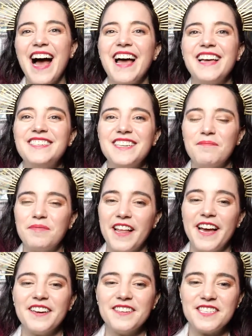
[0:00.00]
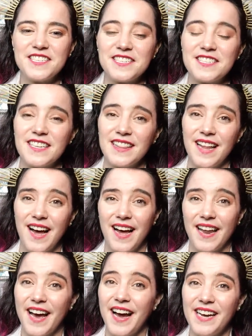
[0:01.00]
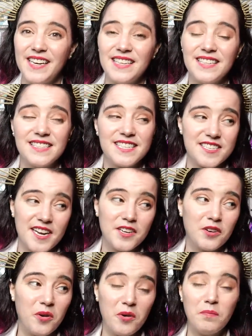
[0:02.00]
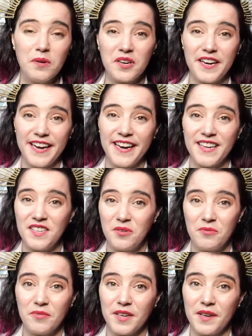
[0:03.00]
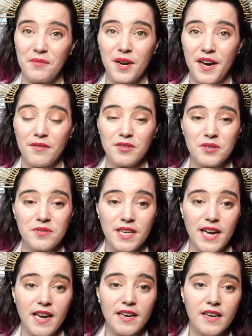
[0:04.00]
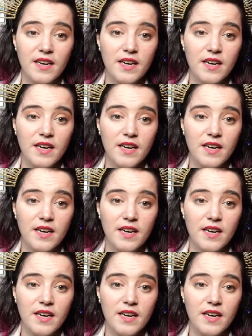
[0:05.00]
And a planner is just a lot. I designed a whole book, and I don't really want to ever do it again.